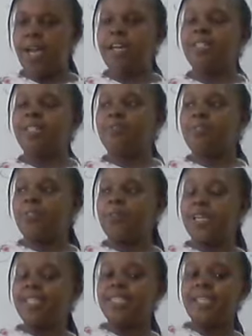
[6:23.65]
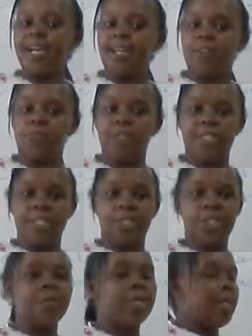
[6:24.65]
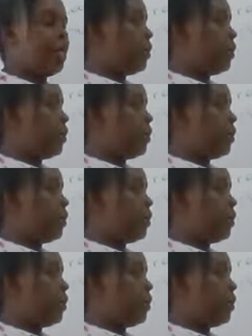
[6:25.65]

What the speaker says: And after writing a requisition,